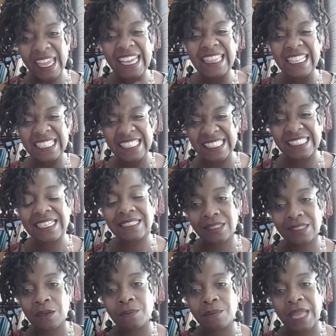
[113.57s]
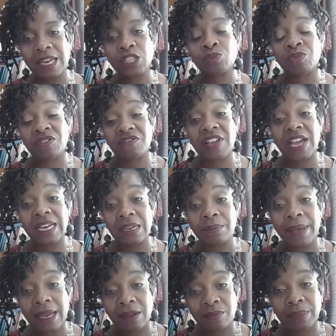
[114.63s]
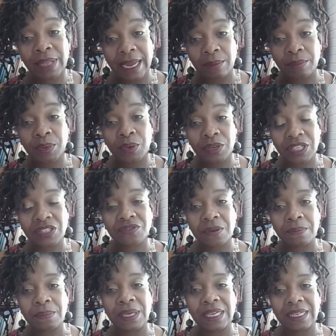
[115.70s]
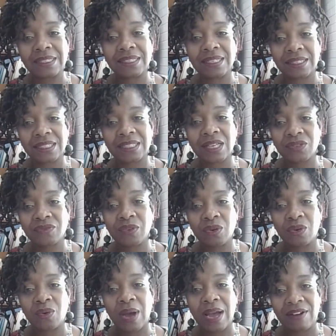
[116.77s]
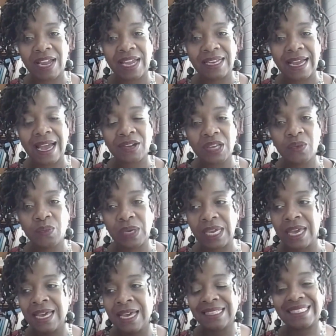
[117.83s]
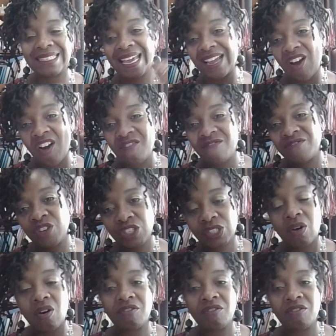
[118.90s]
in the system that is preventing Black boys from being successful. All right. How can we take our foots